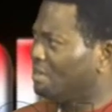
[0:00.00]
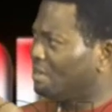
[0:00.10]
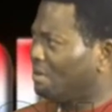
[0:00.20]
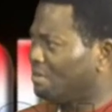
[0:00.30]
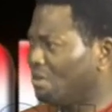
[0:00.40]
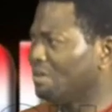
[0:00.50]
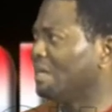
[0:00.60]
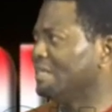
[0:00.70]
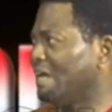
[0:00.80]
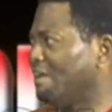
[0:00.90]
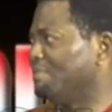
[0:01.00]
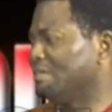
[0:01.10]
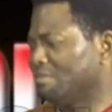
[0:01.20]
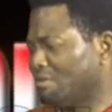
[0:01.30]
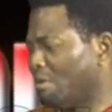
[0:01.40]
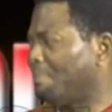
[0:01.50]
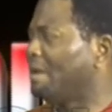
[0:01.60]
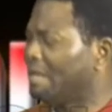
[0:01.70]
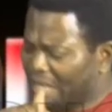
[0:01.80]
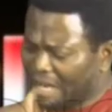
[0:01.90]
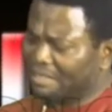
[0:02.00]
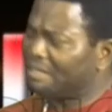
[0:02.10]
The young lady have been upheld, and